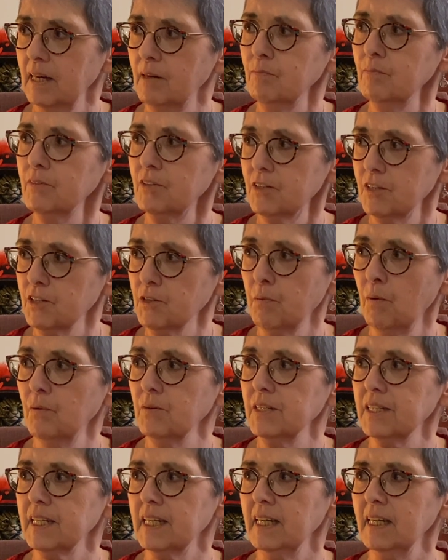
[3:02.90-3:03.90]
came to
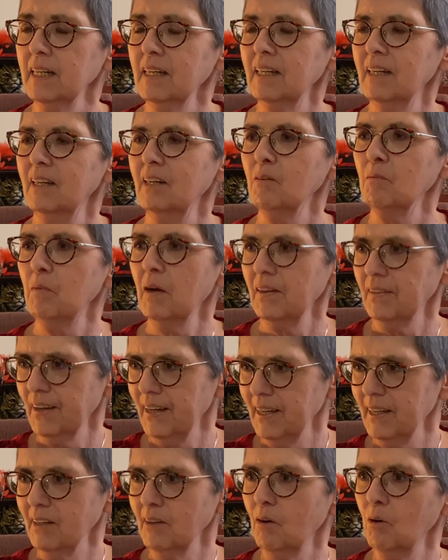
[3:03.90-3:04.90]
Swansea, where
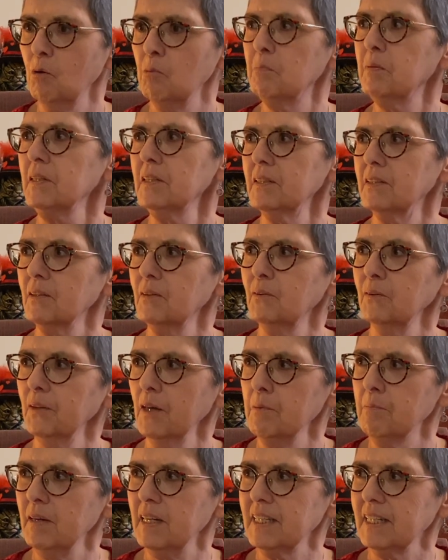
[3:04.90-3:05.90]
they opened all
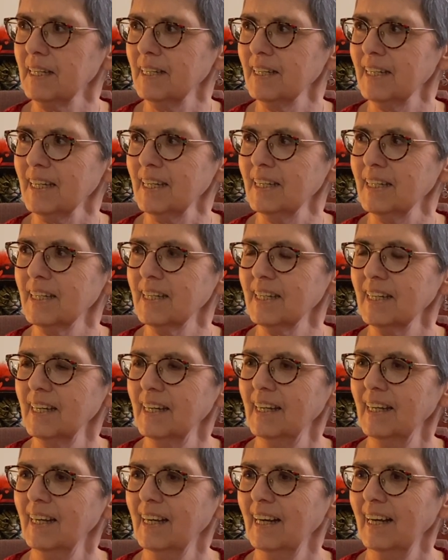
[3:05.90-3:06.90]
their businesses.
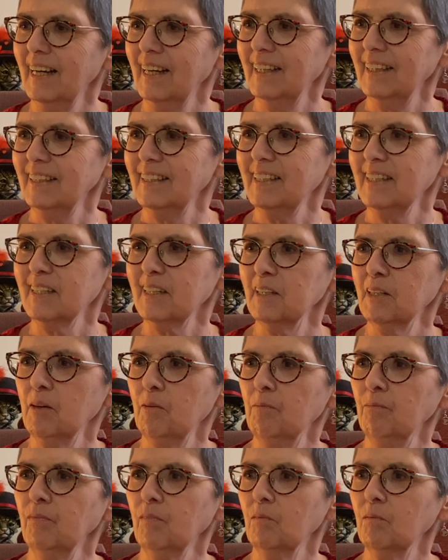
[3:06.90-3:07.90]
And
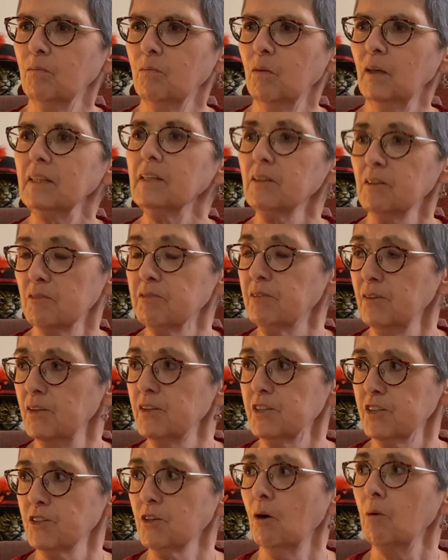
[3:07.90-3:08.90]
one of the
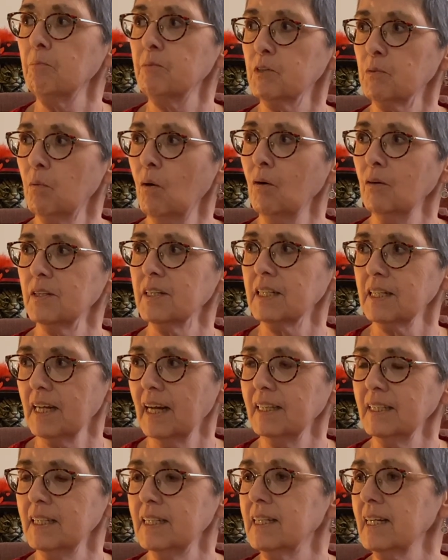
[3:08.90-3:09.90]
first shops was
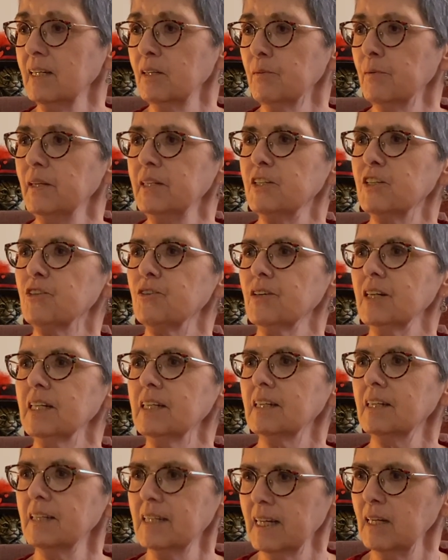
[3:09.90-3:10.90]
9 Dillwyn
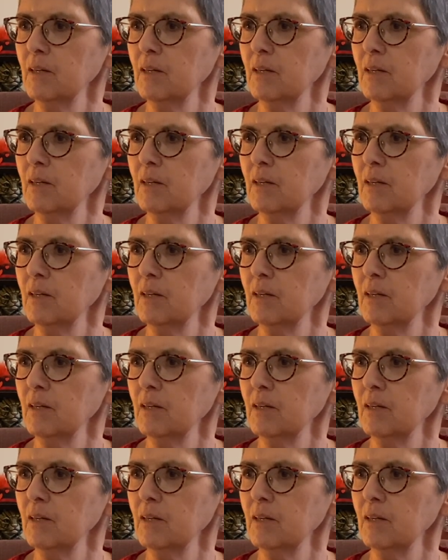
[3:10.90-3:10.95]
Street, the